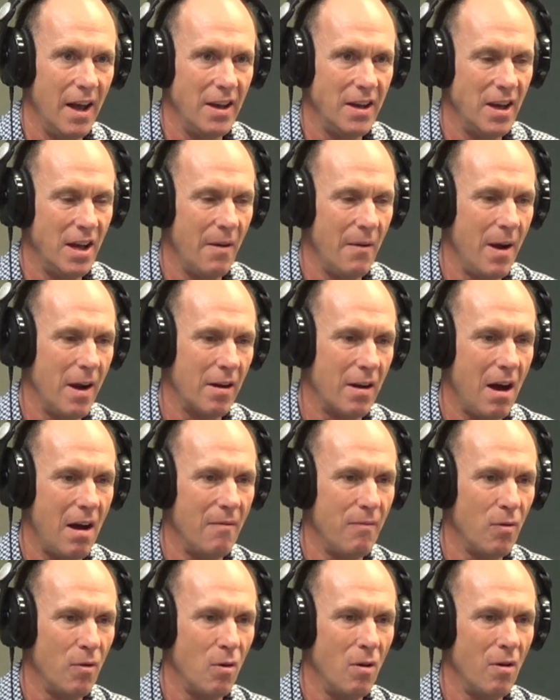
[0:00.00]
Our
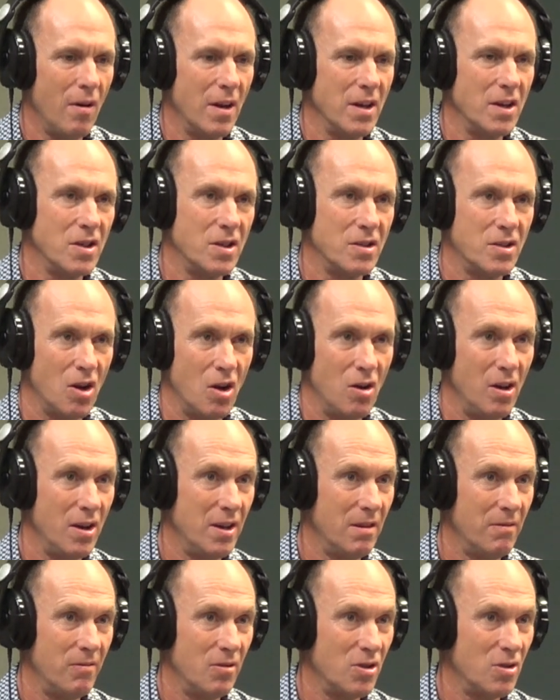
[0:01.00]
gut flora is totally
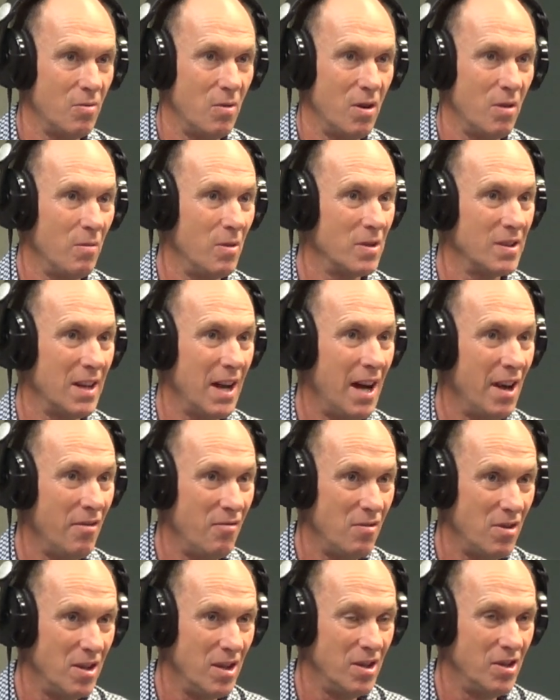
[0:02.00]
different to what it was
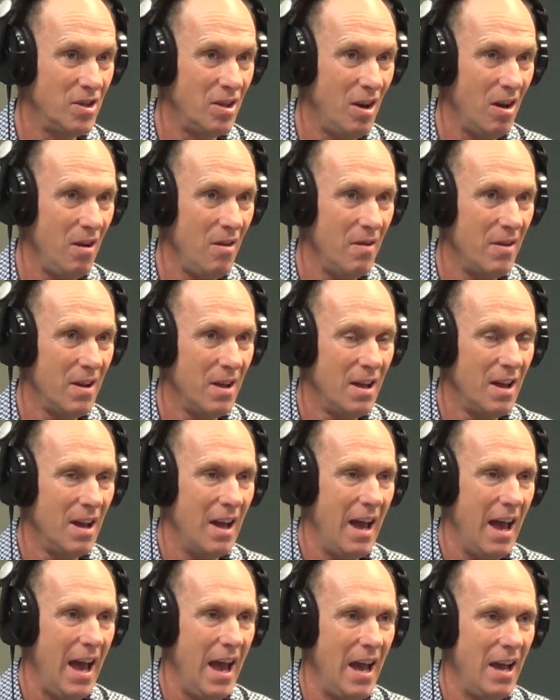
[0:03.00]
100 years ago.
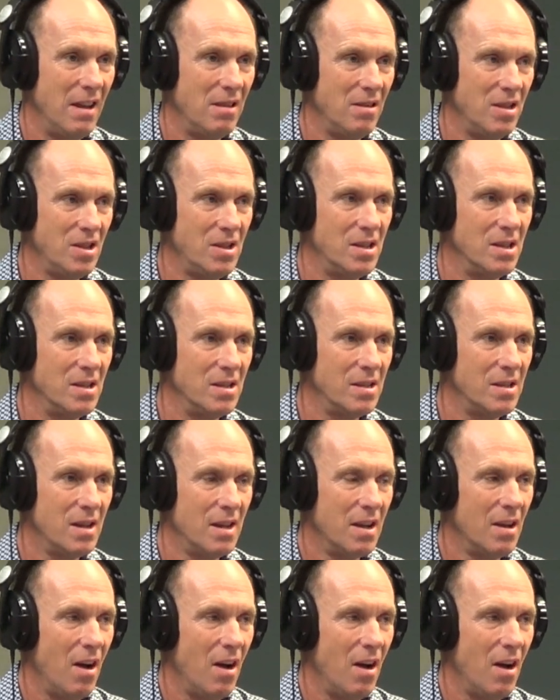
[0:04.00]
And this is,